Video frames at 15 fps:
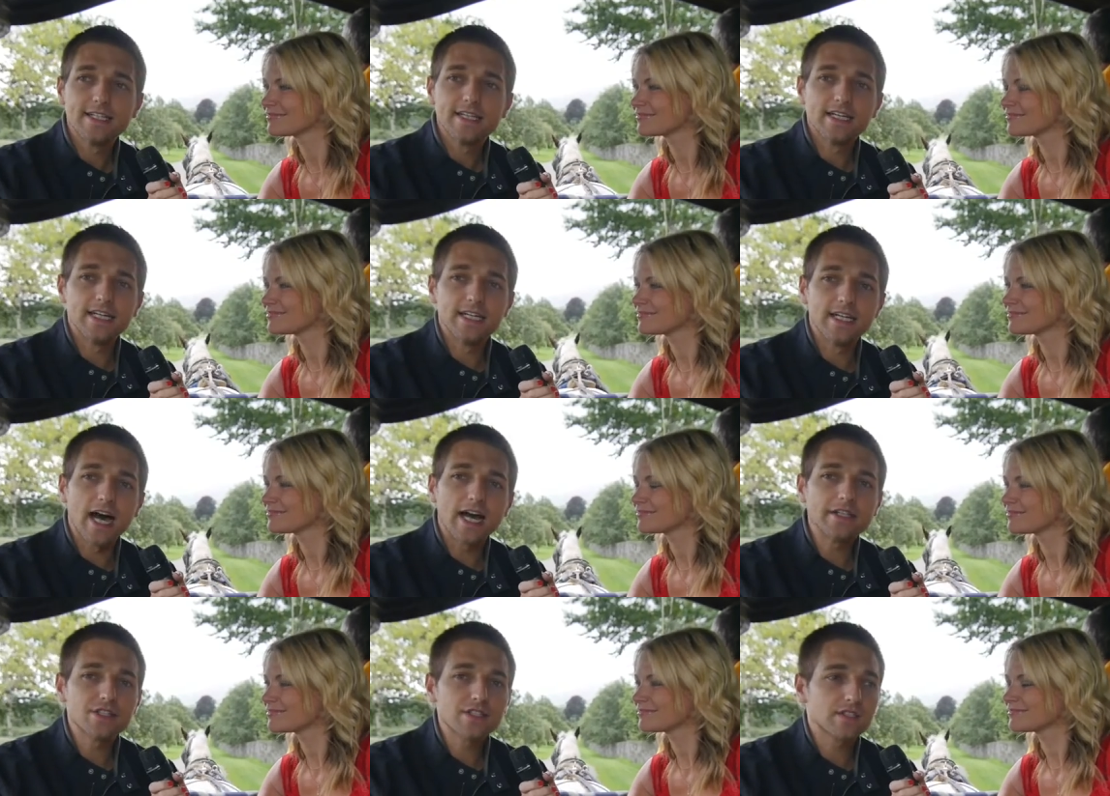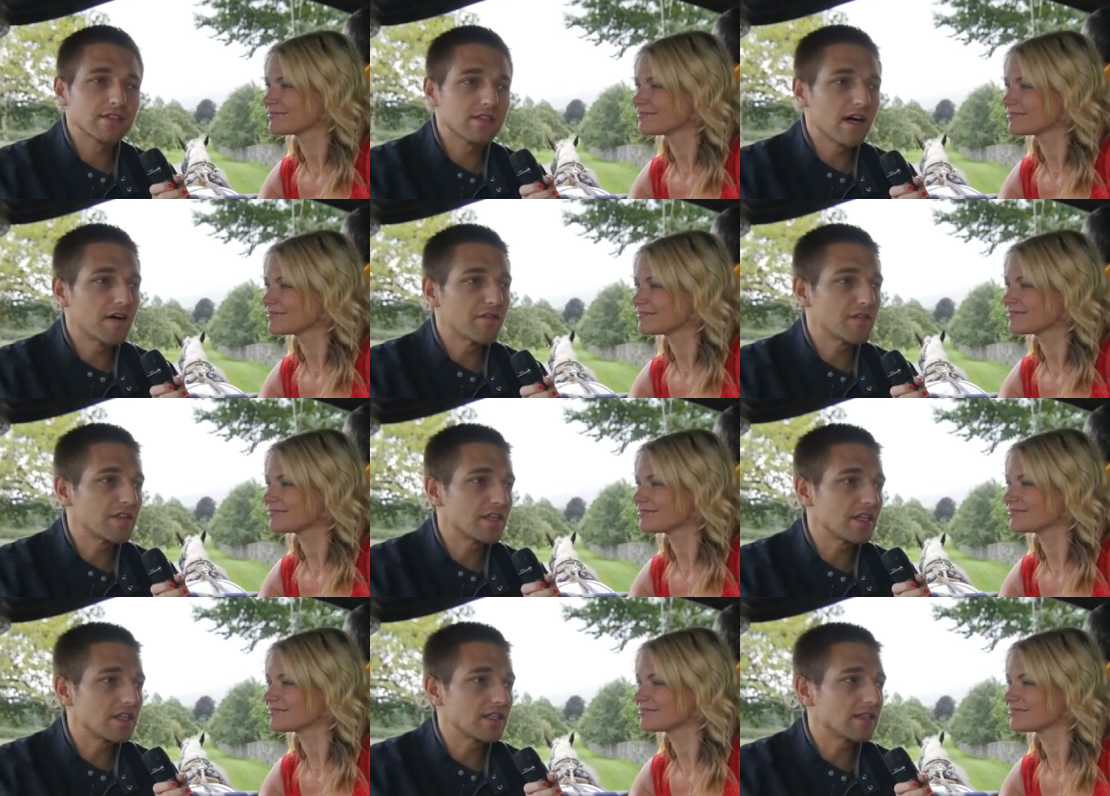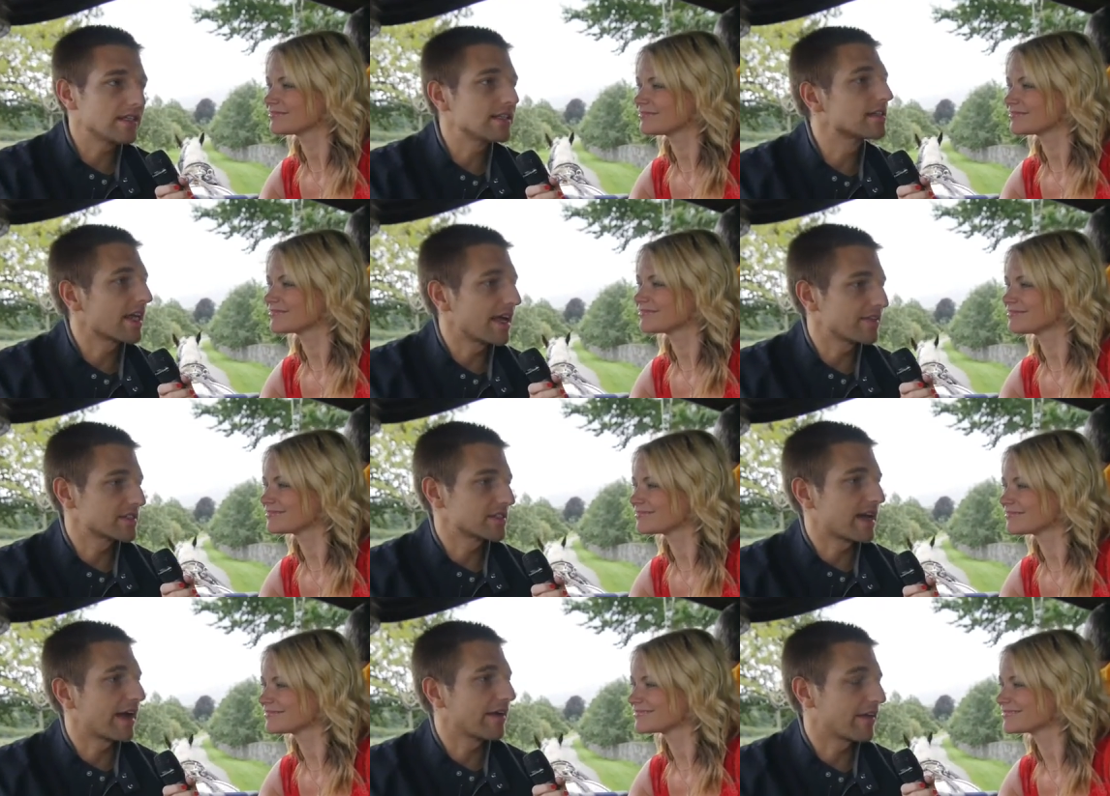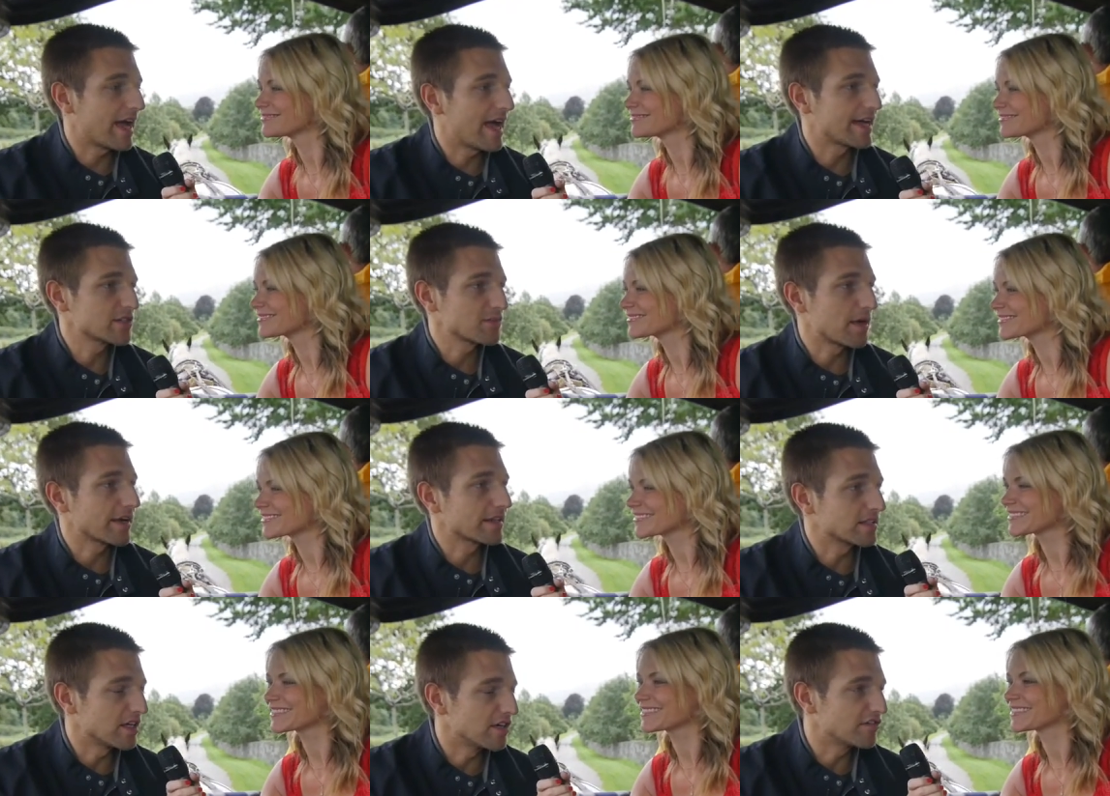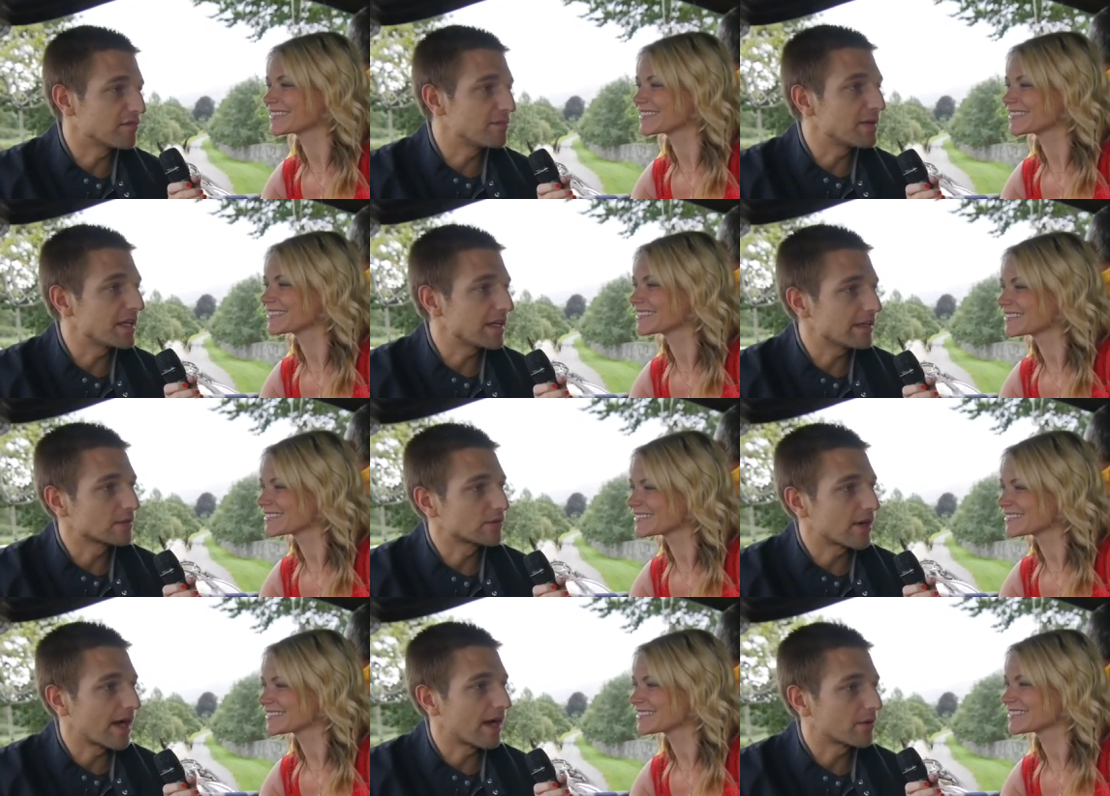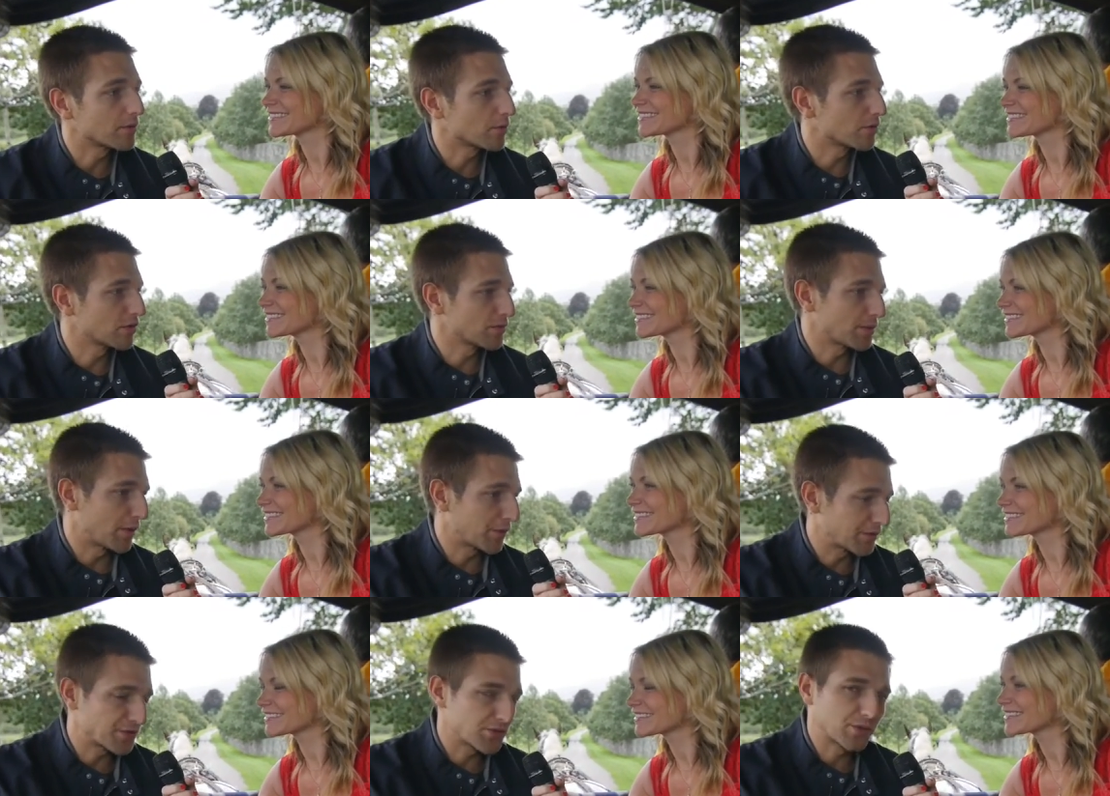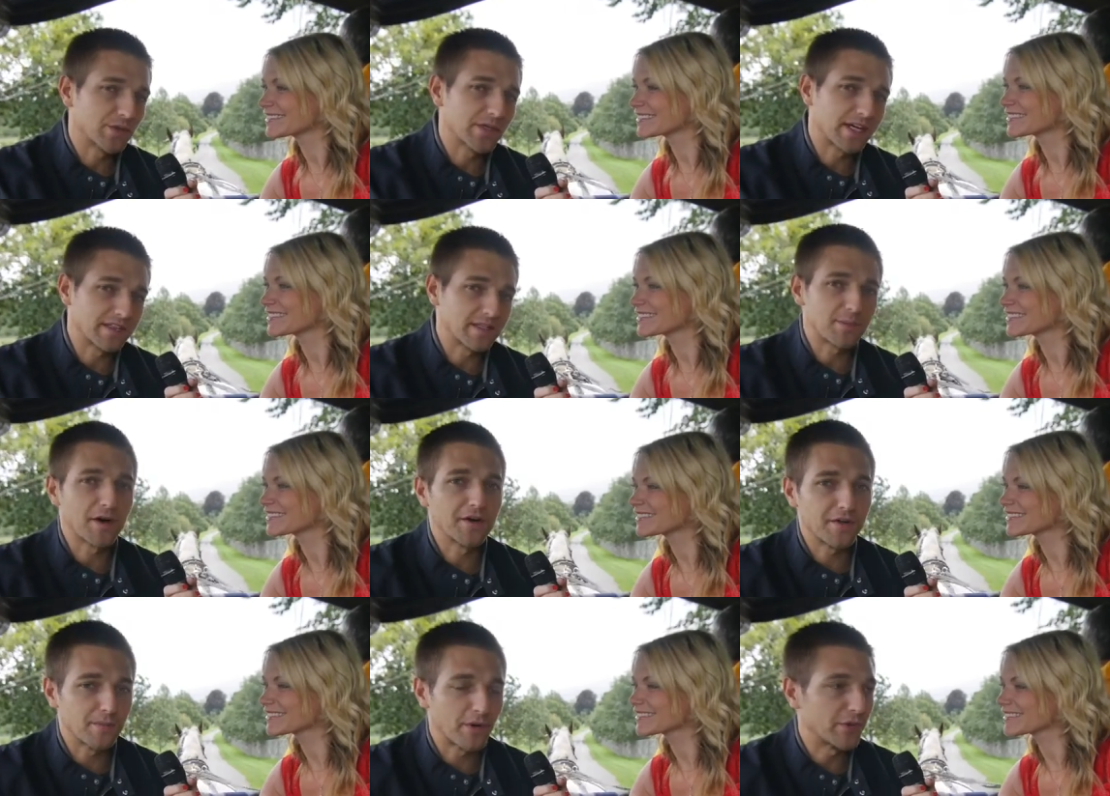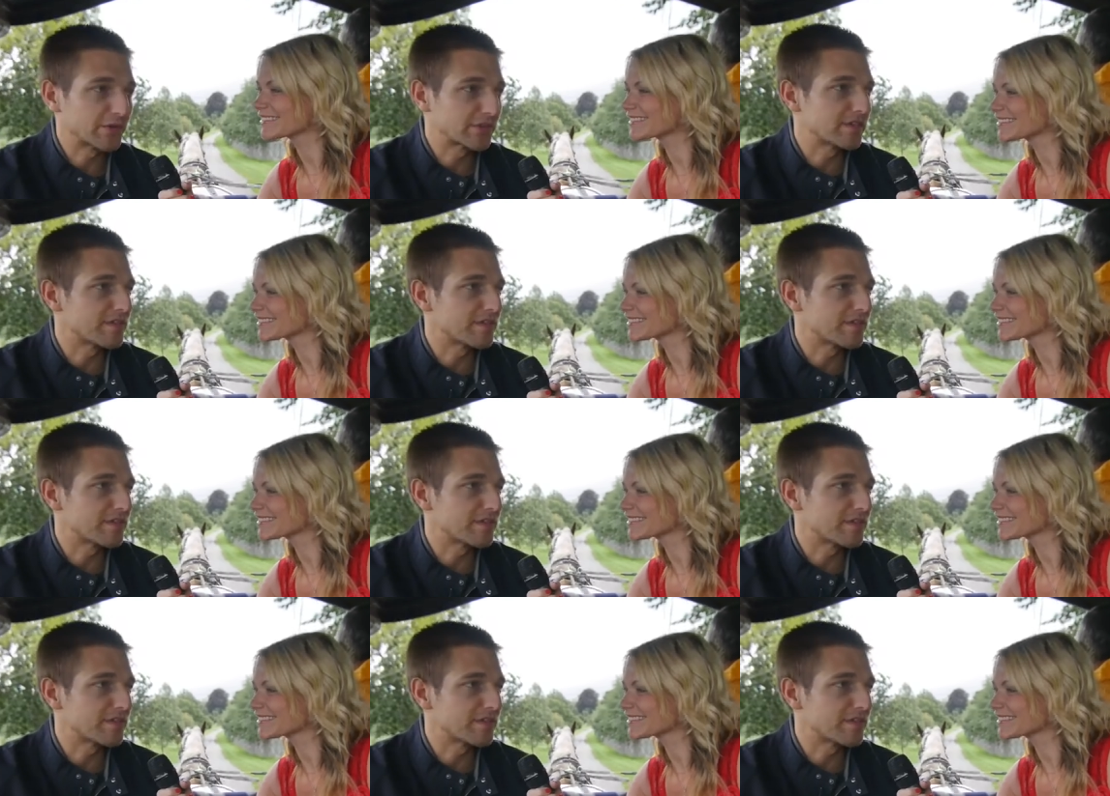Speaker 1: uh, I just love the the lifestyle aspect of being around the World Poker Tour and the Party Poker